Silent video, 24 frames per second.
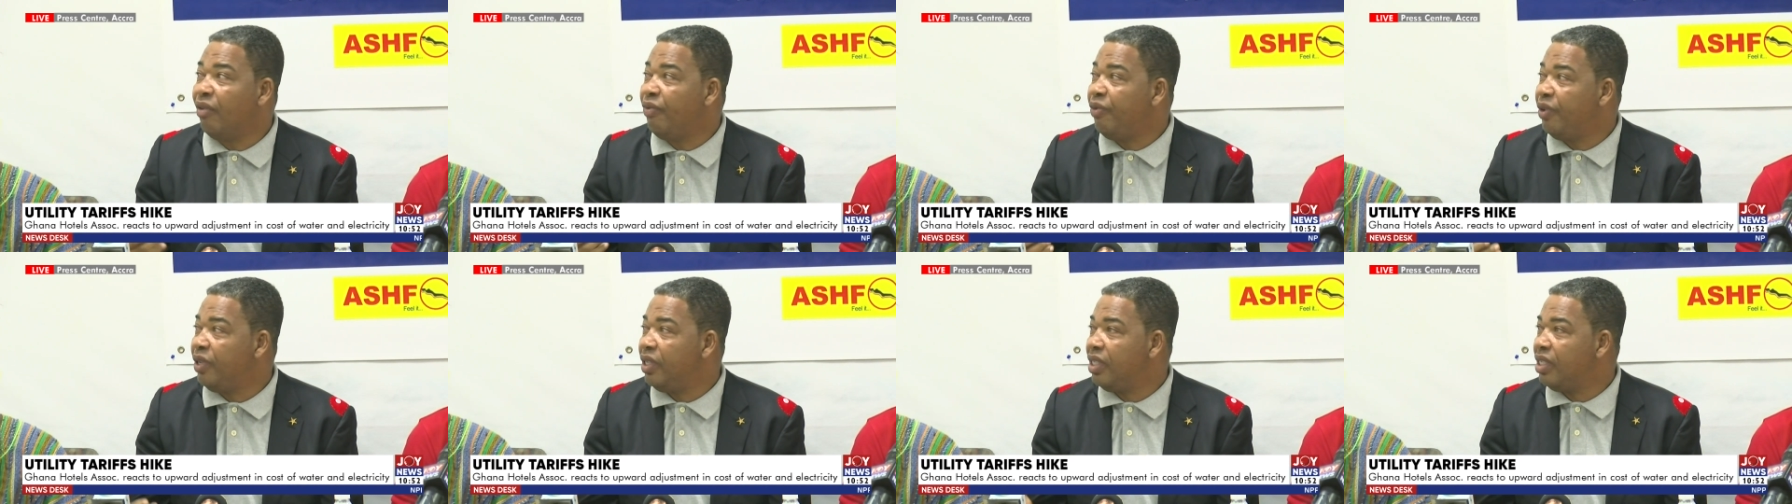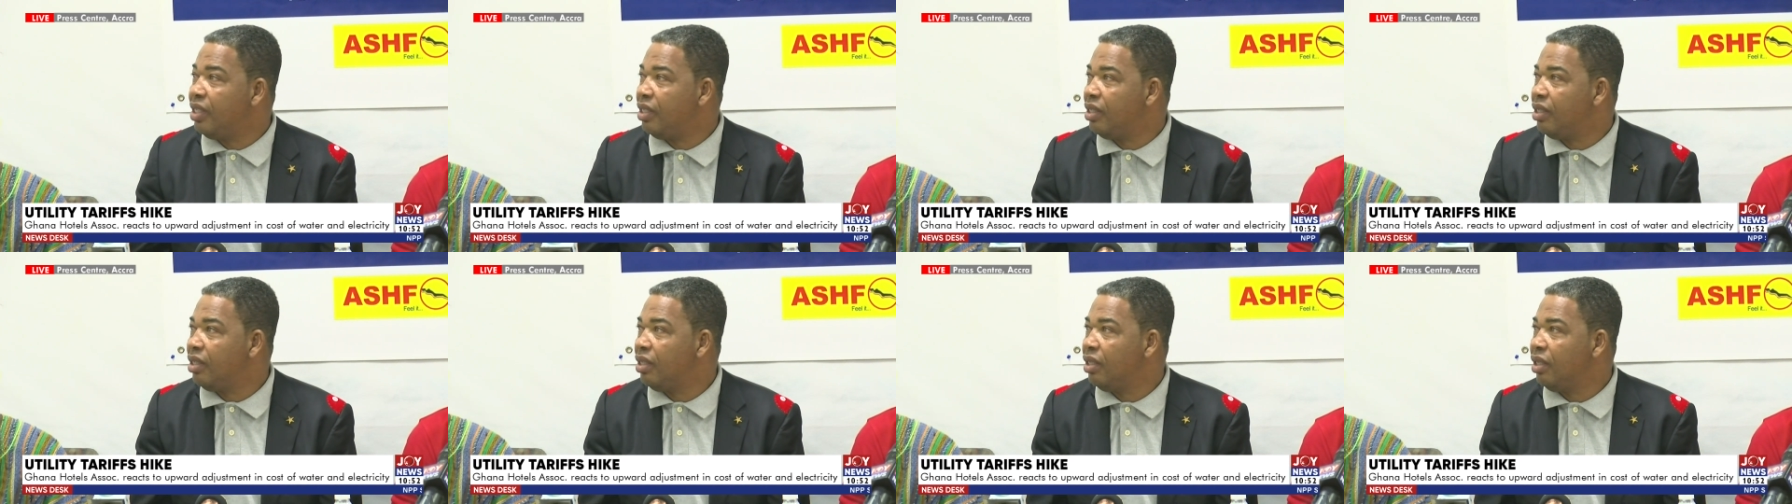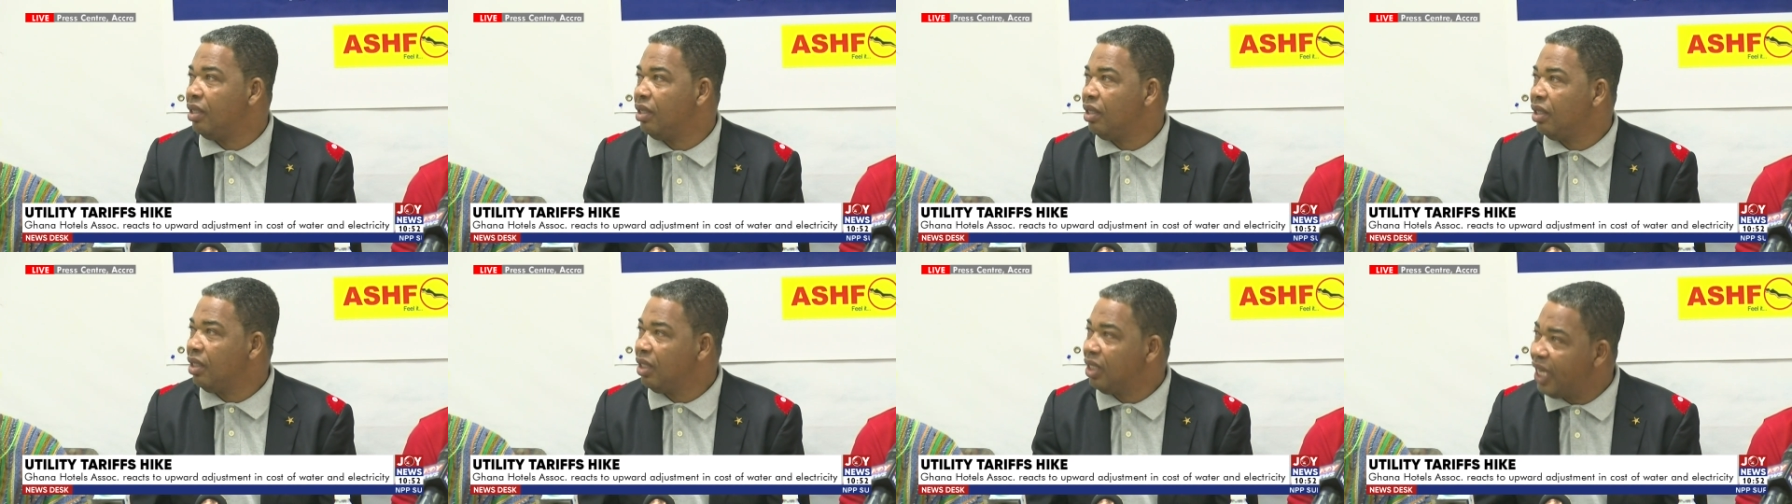office,
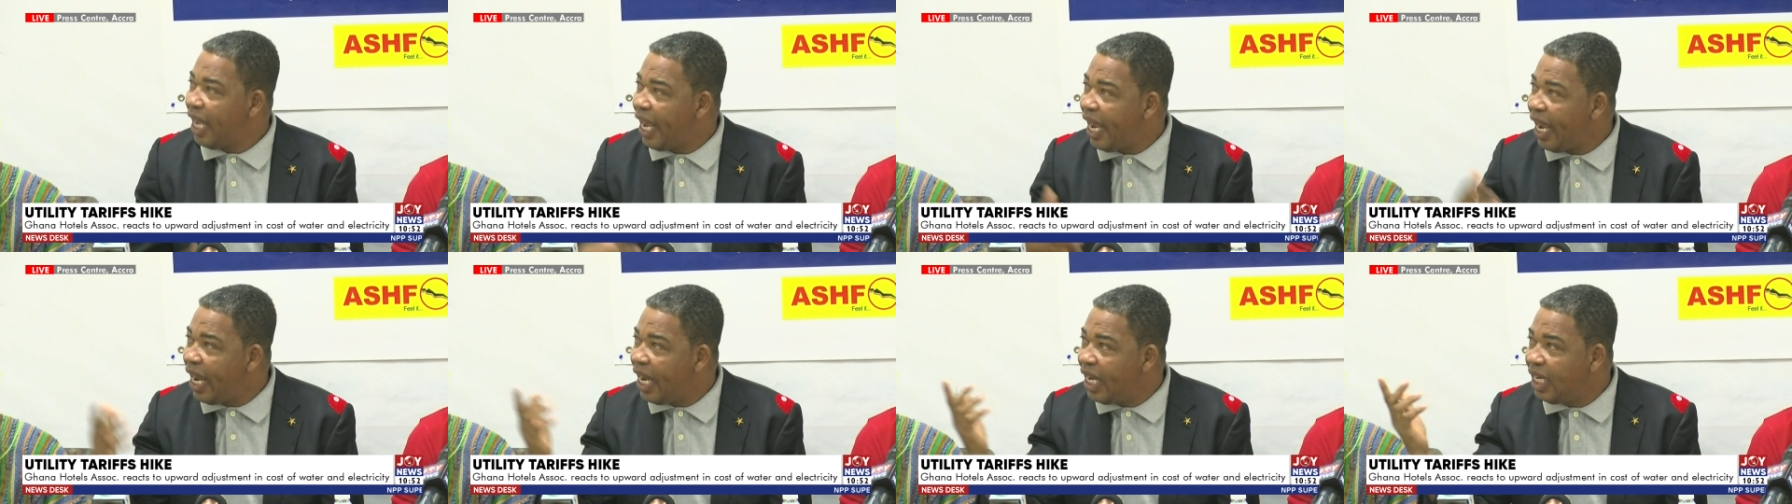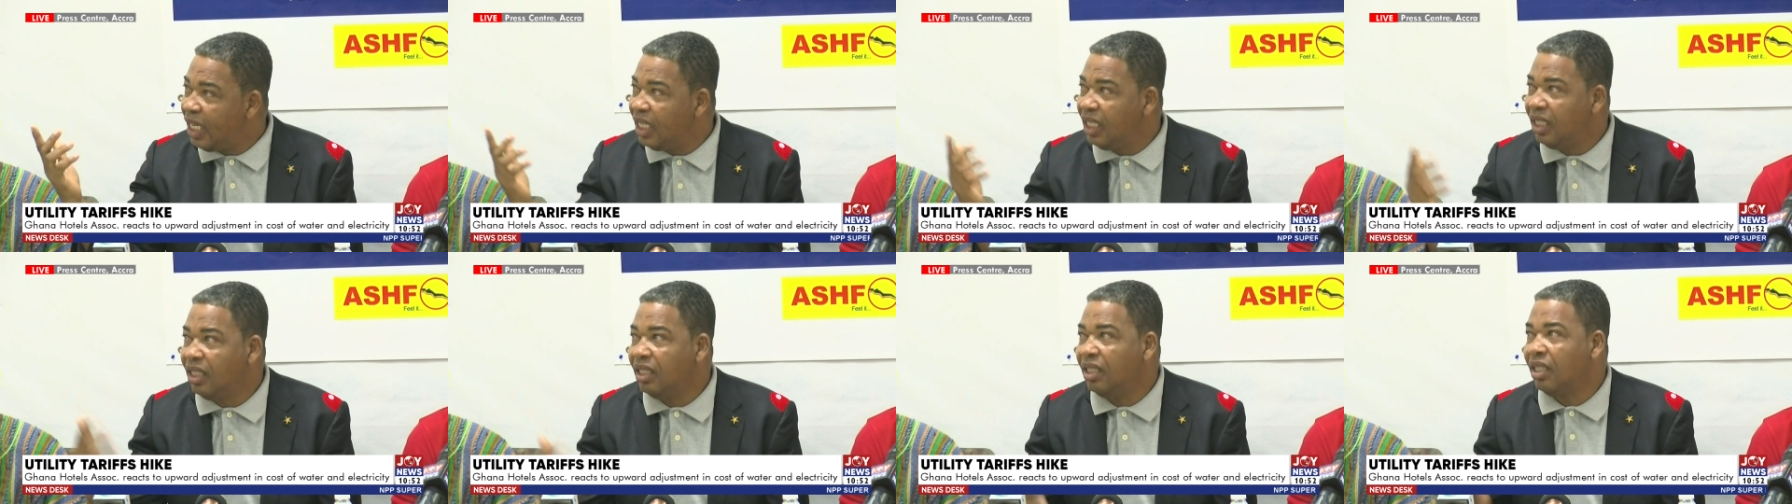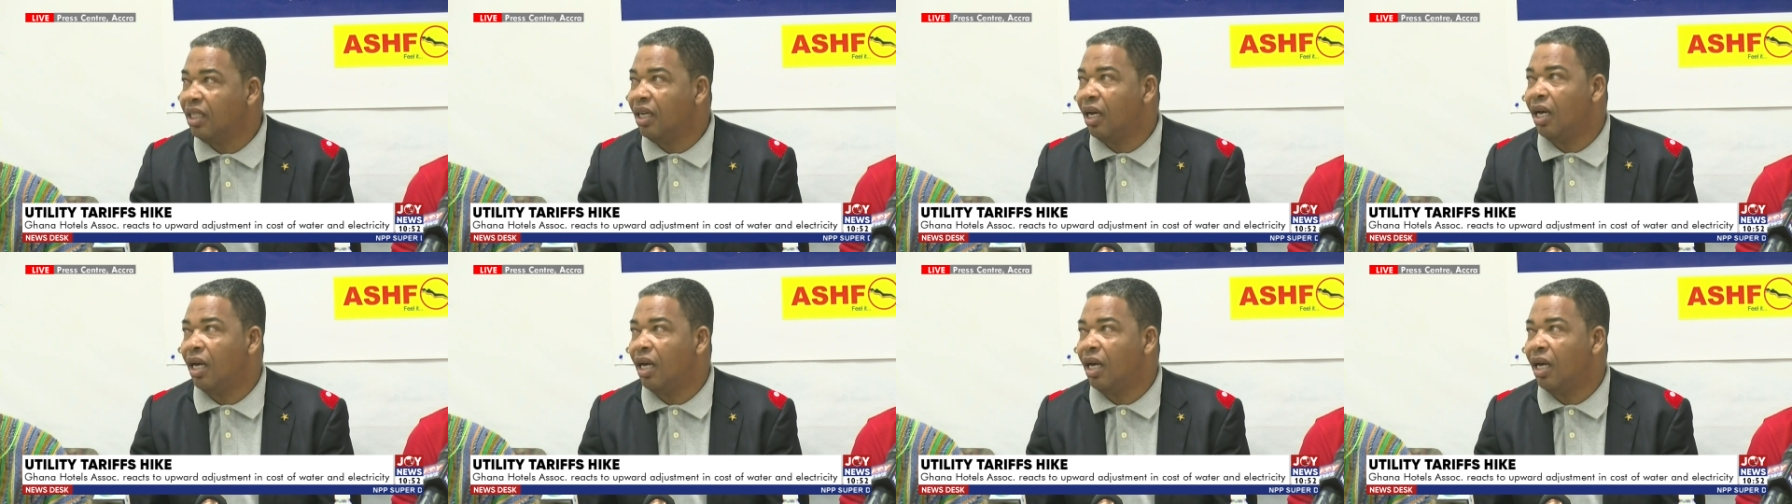then